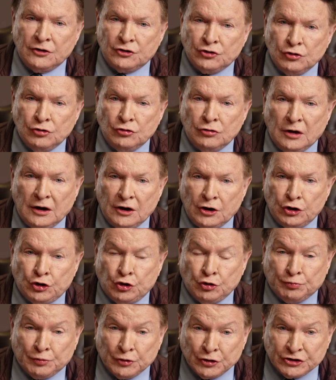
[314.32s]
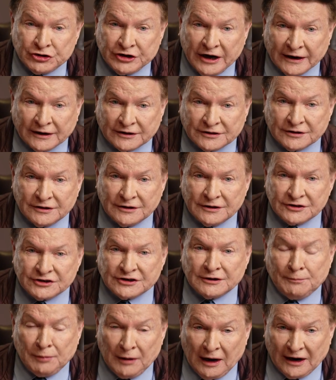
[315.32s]
to protect
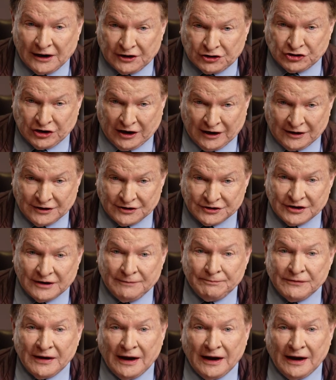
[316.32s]
supply chains.